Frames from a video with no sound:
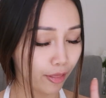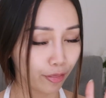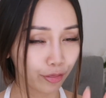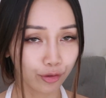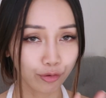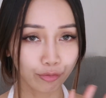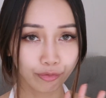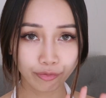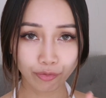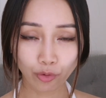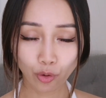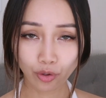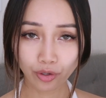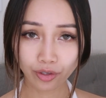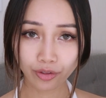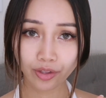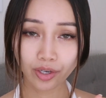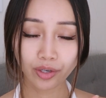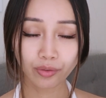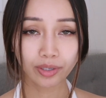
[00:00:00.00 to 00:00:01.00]
The
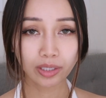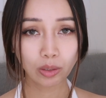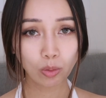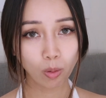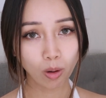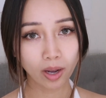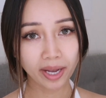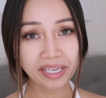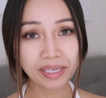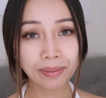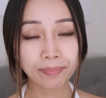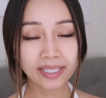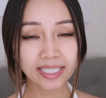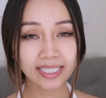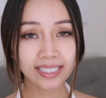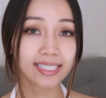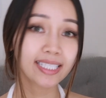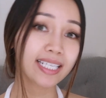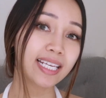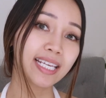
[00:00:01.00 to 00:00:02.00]
fourth
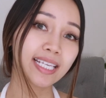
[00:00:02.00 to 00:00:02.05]
requirement